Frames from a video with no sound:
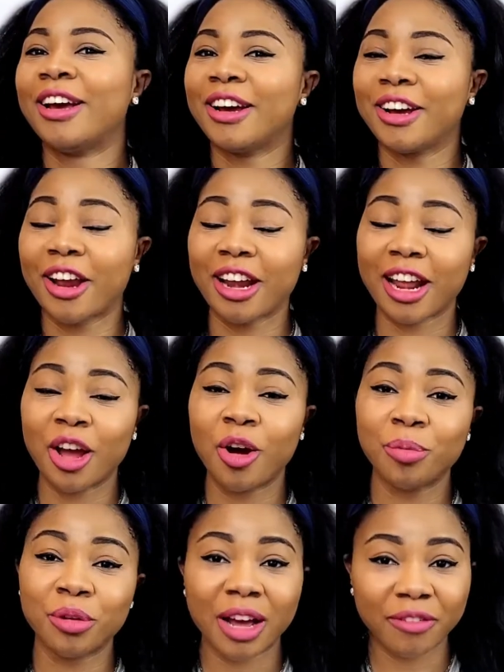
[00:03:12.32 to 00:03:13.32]
Alright, I
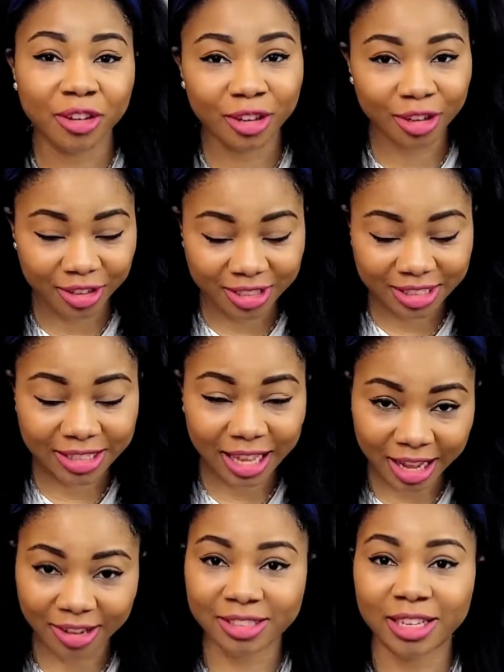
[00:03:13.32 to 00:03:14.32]
hope you have a lot of
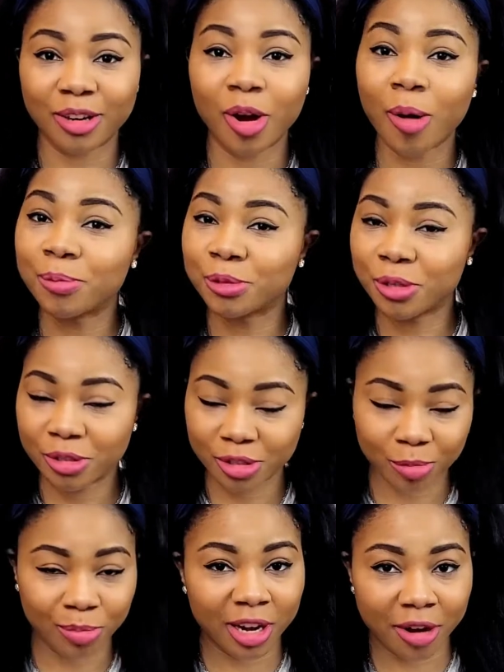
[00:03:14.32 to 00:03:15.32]
styles and options
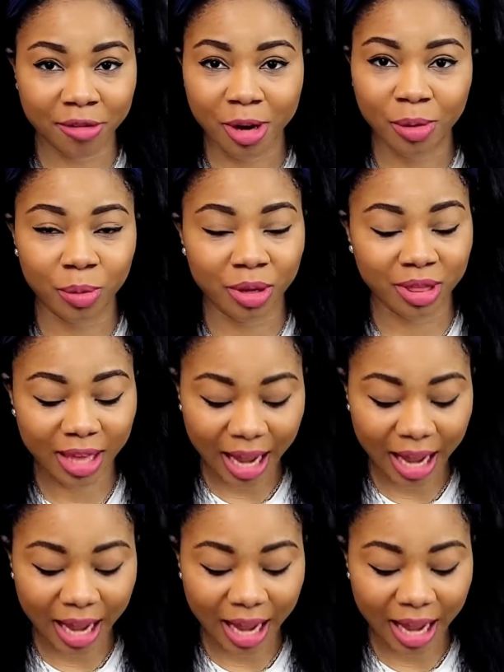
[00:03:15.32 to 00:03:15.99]
to play around with.